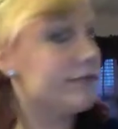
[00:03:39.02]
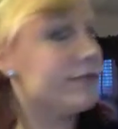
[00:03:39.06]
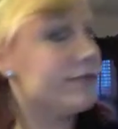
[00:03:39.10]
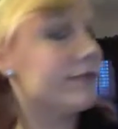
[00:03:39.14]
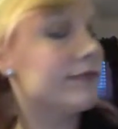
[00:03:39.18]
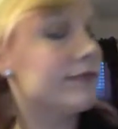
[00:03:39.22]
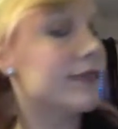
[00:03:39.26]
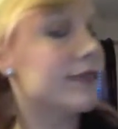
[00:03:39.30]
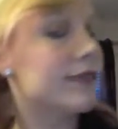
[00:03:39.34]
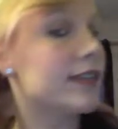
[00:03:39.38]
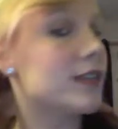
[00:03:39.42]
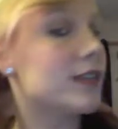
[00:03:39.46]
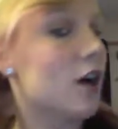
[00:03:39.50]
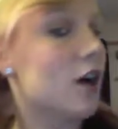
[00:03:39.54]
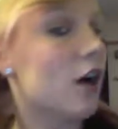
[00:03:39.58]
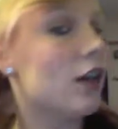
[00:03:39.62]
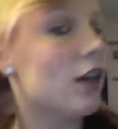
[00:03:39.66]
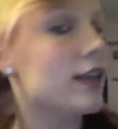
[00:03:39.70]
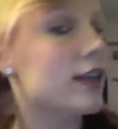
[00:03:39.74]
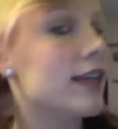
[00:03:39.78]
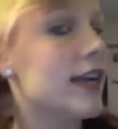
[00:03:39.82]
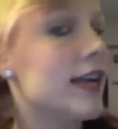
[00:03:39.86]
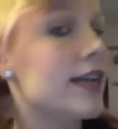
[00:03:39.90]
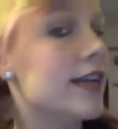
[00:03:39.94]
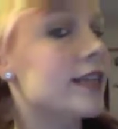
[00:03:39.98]
That's all
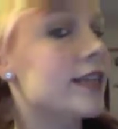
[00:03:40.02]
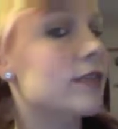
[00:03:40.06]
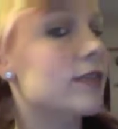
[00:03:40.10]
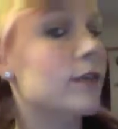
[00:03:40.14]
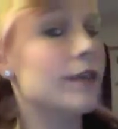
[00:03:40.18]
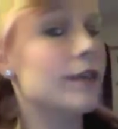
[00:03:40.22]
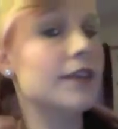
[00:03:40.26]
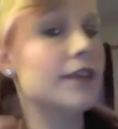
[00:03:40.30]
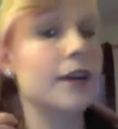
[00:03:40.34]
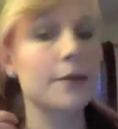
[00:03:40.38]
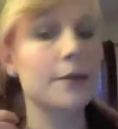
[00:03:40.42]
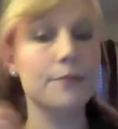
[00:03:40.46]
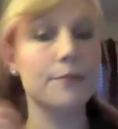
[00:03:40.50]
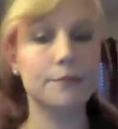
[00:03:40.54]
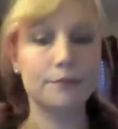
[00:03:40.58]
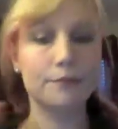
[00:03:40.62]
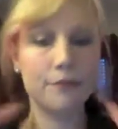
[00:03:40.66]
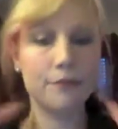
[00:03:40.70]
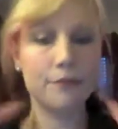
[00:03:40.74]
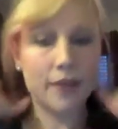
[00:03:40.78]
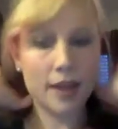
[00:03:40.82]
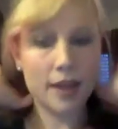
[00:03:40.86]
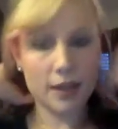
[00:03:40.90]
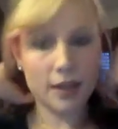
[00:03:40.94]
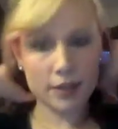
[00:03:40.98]
it takes right there.
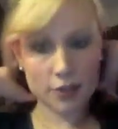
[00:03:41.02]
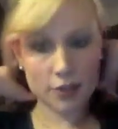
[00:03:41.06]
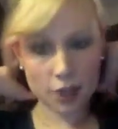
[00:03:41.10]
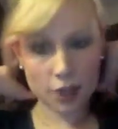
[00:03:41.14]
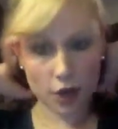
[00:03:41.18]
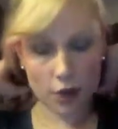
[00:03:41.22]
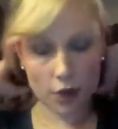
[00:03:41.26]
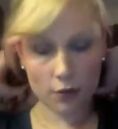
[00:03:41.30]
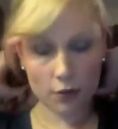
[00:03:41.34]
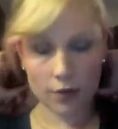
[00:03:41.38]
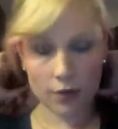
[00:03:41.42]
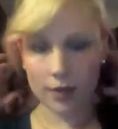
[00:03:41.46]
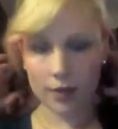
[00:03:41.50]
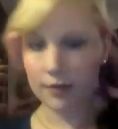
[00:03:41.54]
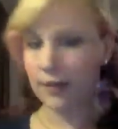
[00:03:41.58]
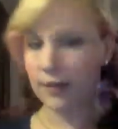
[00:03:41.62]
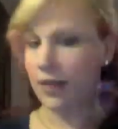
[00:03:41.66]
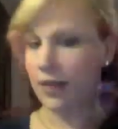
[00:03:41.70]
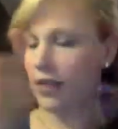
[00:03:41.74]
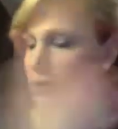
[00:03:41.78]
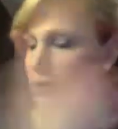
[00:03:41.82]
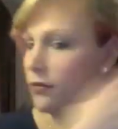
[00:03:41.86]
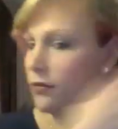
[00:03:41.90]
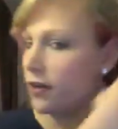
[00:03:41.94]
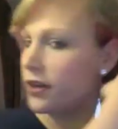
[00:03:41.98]
So
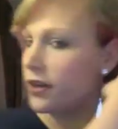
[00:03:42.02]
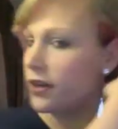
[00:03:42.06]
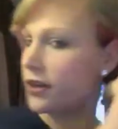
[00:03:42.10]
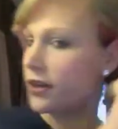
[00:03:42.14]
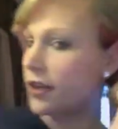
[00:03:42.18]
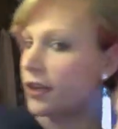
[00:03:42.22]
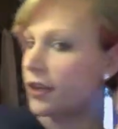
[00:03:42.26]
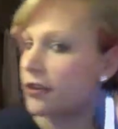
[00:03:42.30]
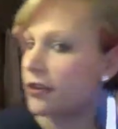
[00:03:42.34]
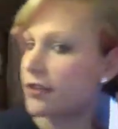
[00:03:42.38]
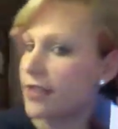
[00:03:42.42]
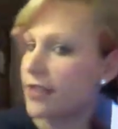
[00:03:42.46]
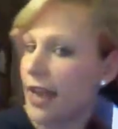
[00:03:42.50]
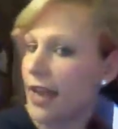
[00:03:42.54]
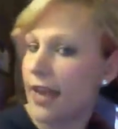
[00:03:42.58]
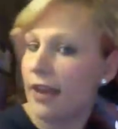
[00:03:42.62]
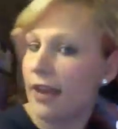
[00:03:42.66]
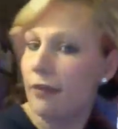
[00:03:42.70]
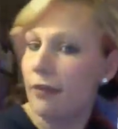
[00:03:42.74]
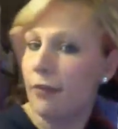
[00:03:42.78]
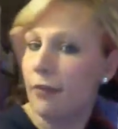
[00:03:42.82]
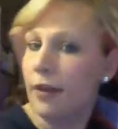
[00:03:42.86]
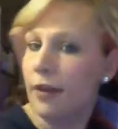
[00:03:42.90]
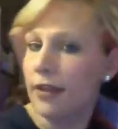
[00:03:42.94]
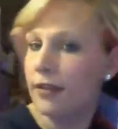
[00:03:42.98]
then you want to do your
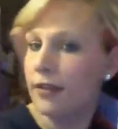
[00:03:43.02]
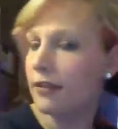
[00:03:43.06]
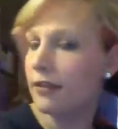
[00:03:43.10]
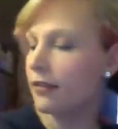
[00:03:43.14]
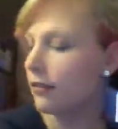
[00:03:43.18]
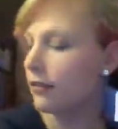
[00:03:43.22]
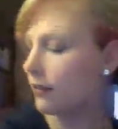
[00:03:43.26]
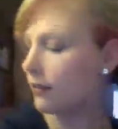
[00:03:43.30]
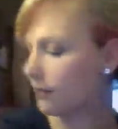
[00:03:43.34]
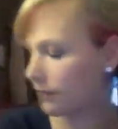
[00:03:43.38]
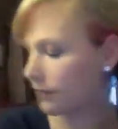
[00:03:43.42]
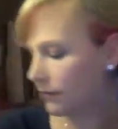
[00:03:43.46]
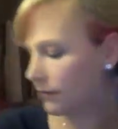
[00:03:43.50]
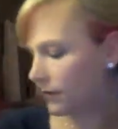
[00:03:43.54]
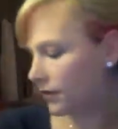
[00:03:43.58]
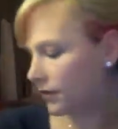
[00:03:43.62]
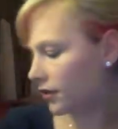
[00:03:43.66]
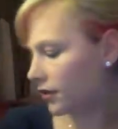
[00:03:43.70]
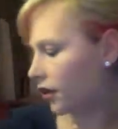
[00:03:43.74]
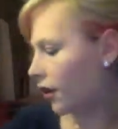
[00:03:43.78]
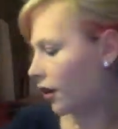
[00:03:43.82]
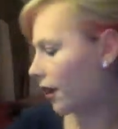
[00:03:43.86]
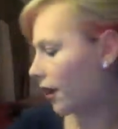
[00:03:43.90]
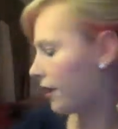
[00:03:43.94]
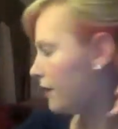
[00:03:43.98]
second one.
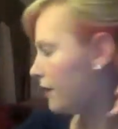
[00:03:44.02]
Sorry.